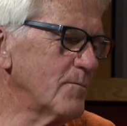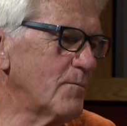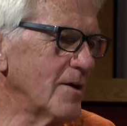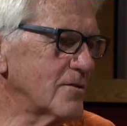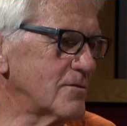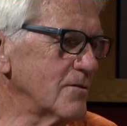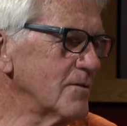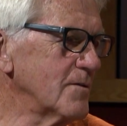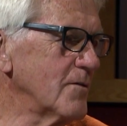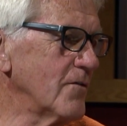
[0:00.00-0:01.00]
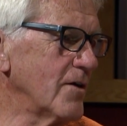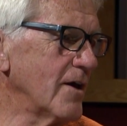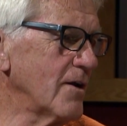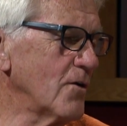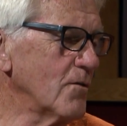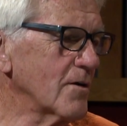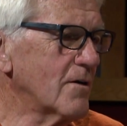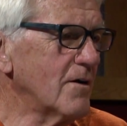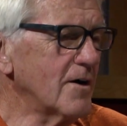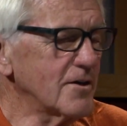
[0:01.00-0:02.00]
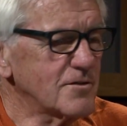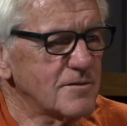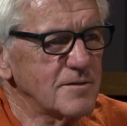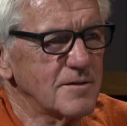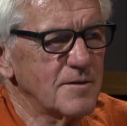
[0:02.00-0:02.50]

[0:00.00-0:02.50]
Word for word: pets to in, at a lower cost. Uh.